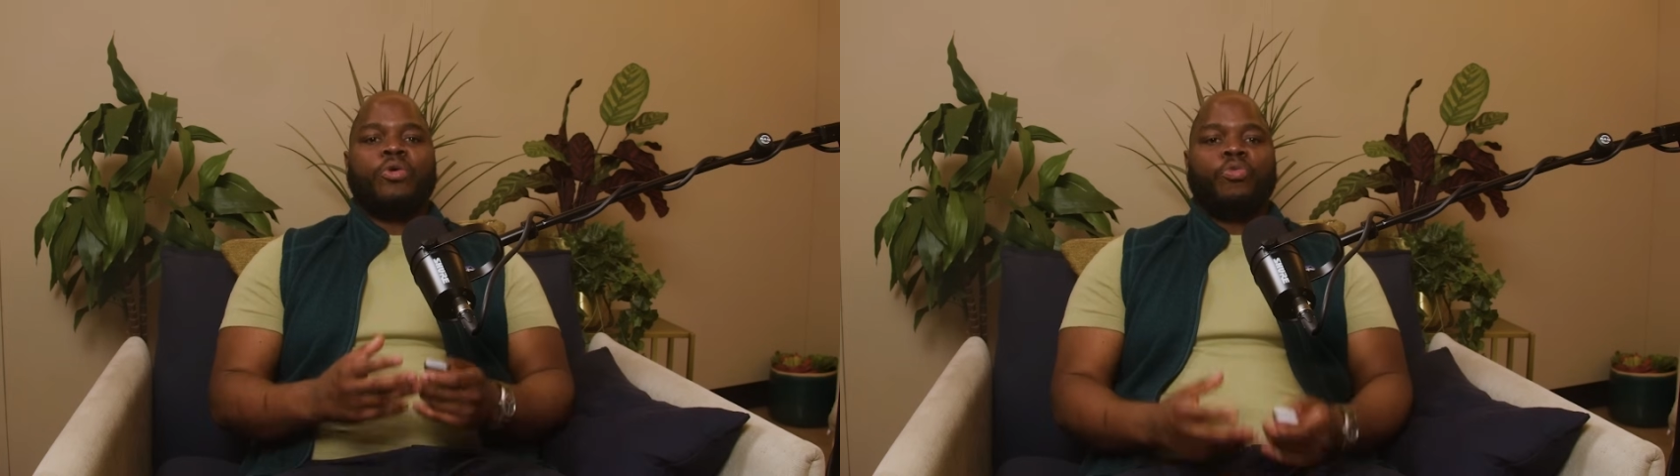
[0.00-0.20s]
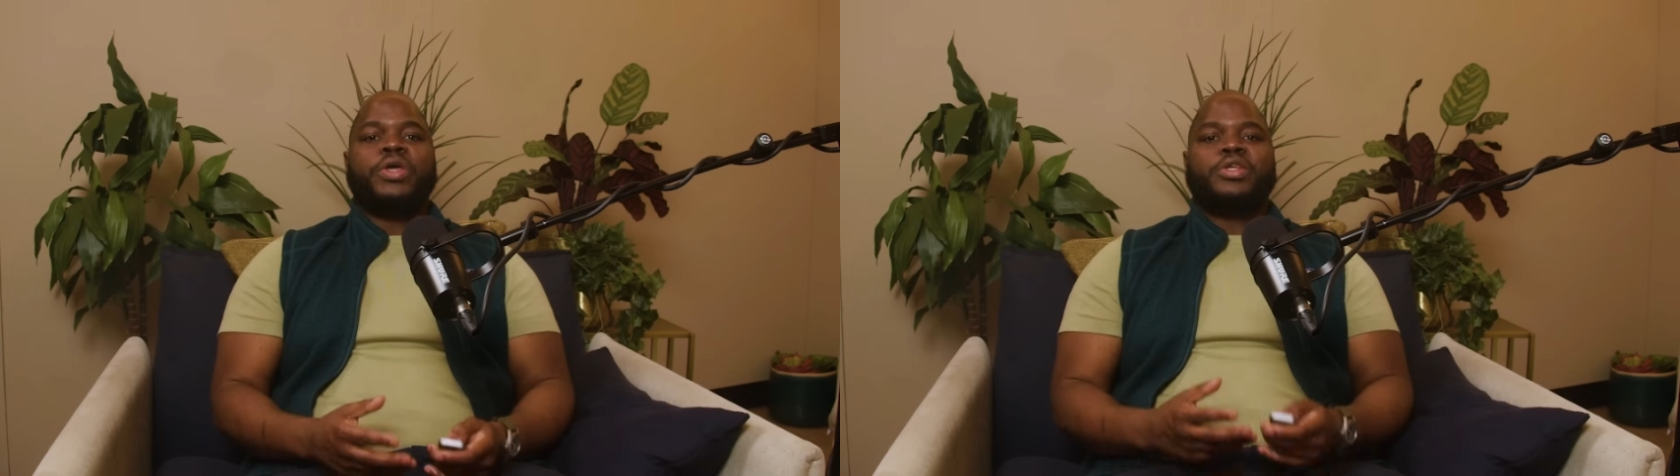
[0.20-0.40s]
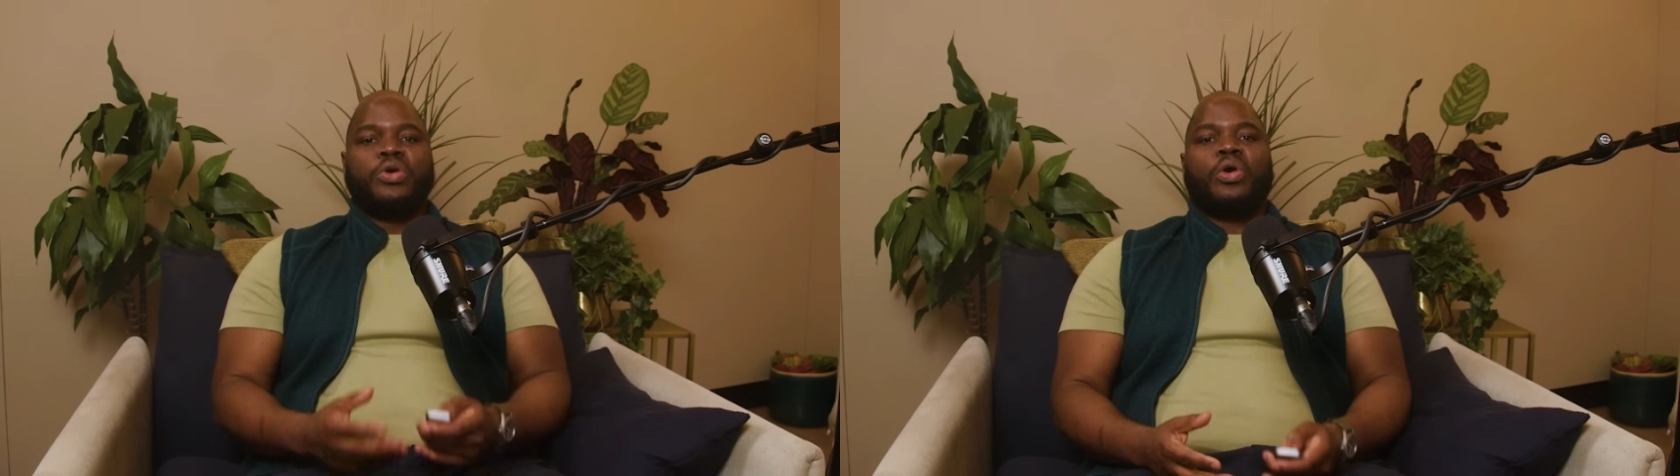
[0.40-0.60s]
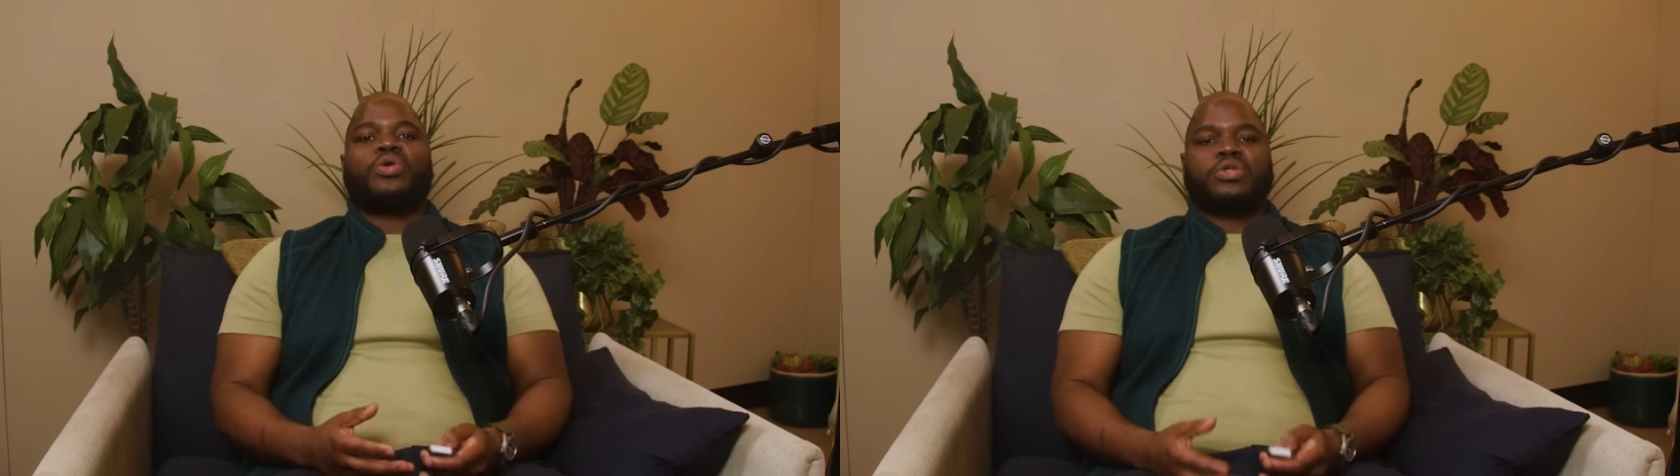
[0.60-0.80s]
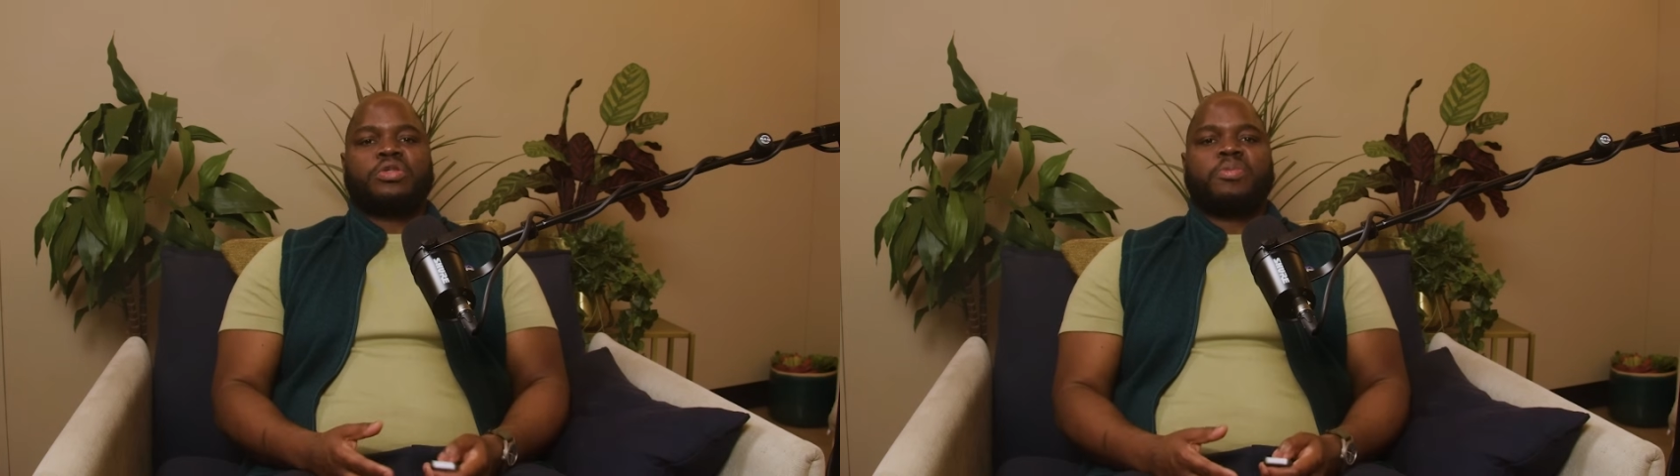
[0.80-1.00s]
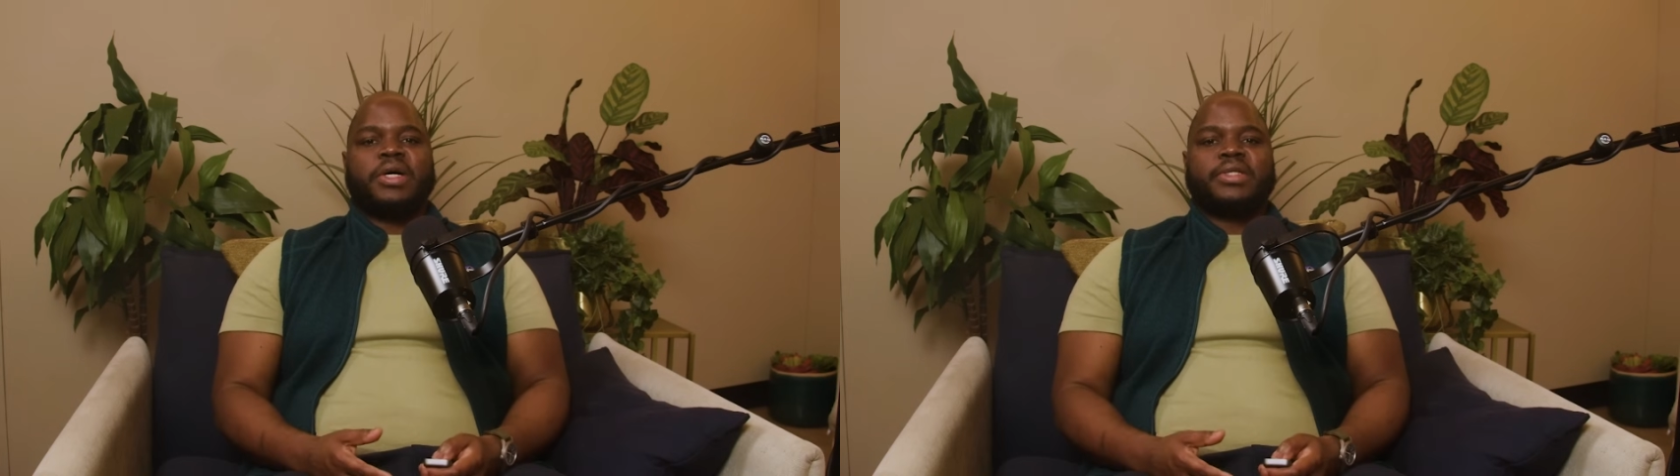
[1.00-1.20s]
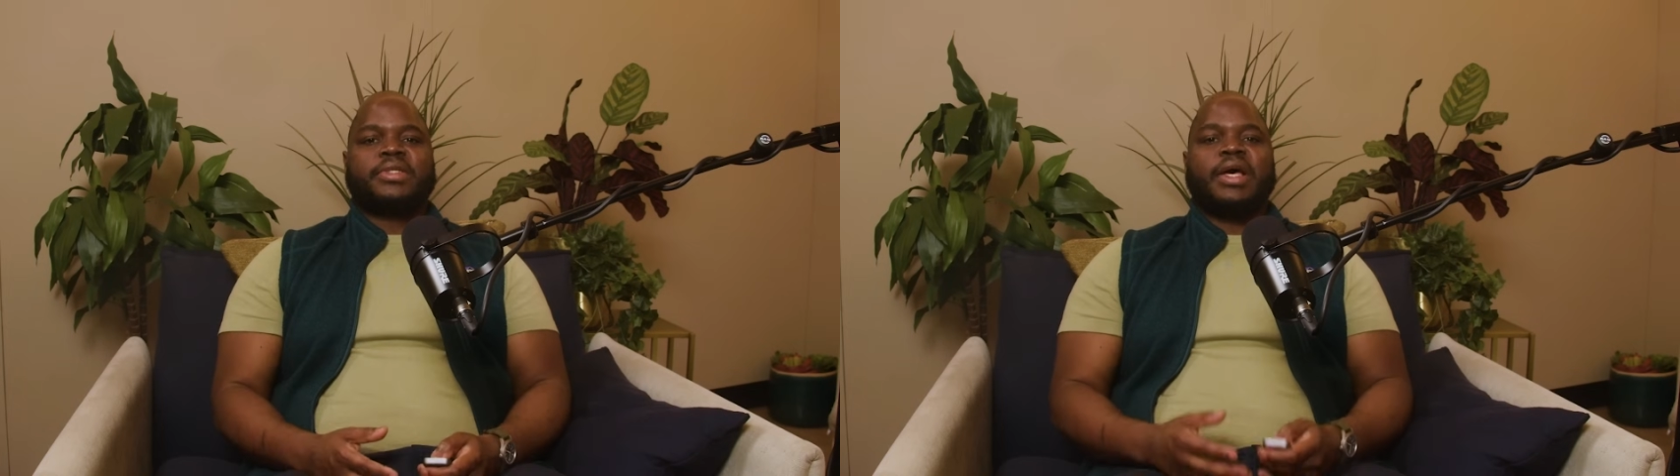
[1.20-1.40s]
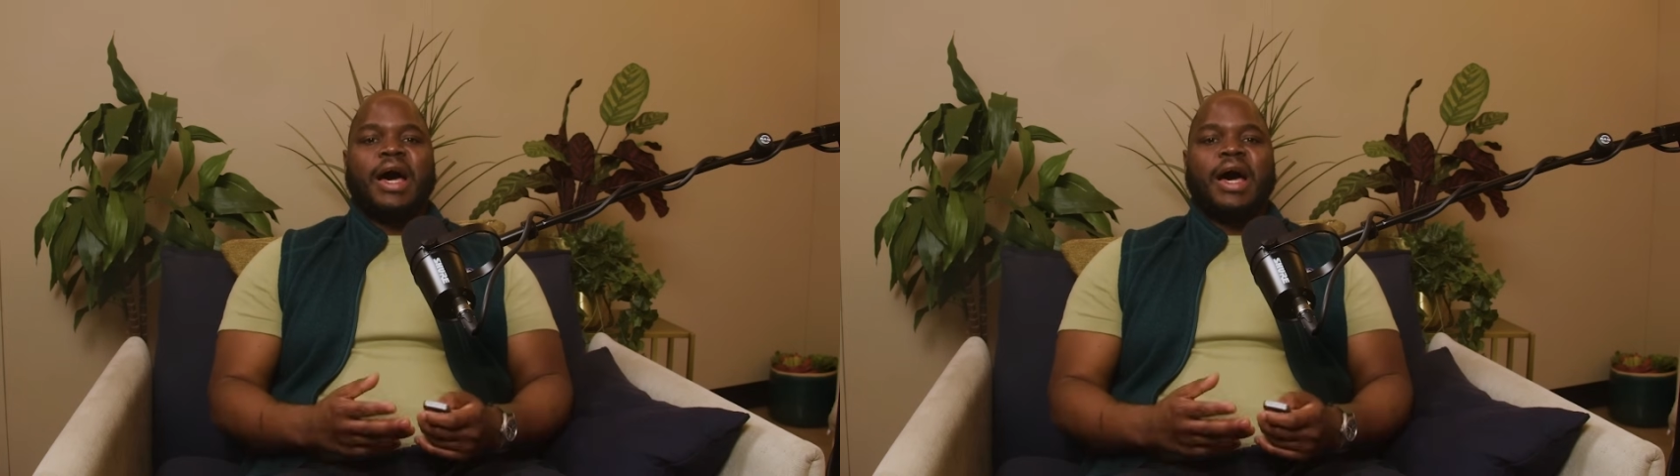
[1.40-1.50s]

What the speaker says: with your customers